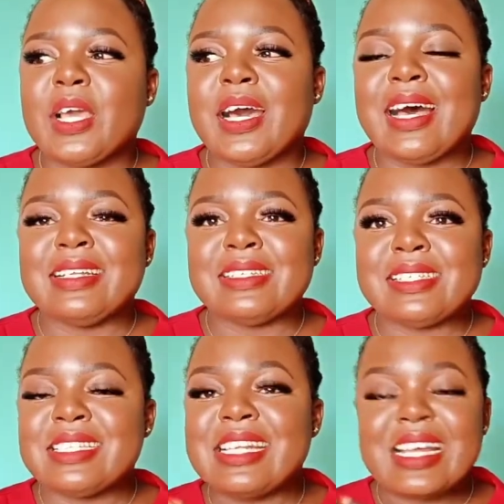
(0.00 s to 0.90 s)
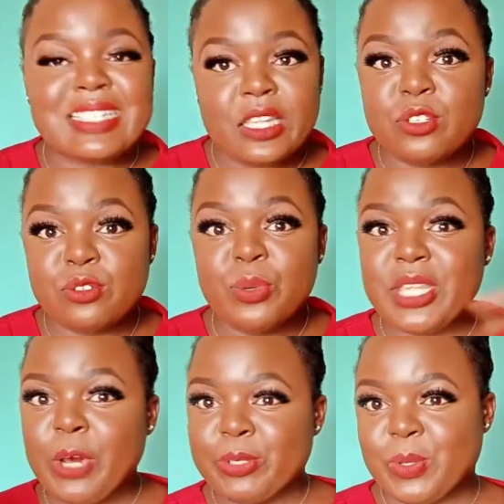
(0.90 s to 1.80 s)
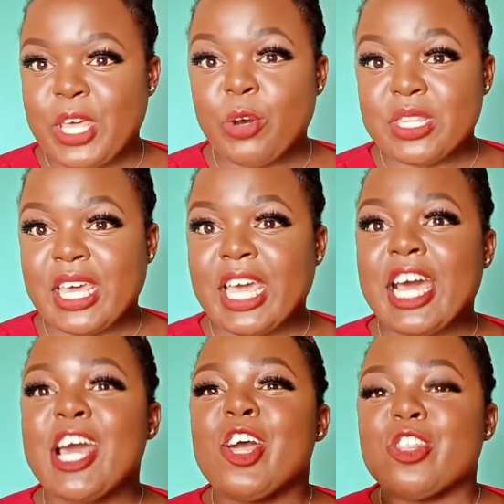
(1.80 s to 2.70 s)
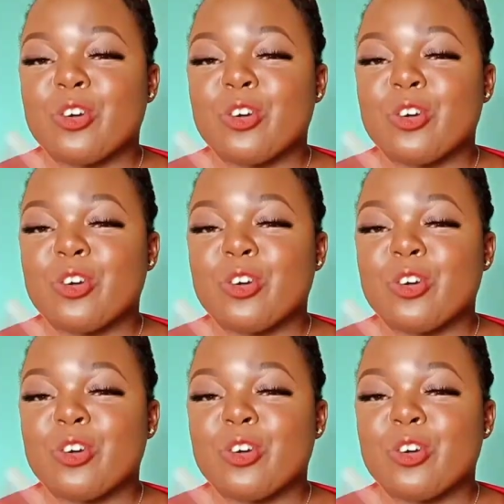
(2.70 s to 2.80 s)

and it has nothing to do with healthcare.